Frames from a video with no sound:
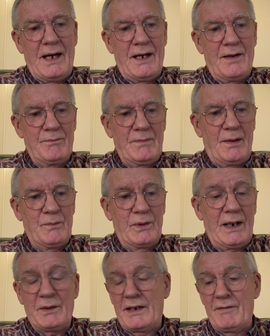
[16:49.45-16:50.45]
and
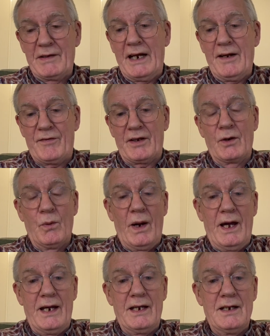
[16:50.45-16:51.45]
without giving anything
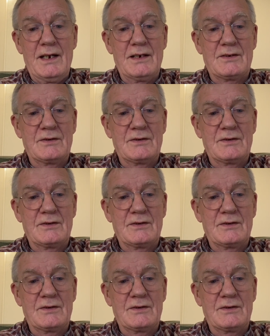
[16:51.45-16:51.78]
away,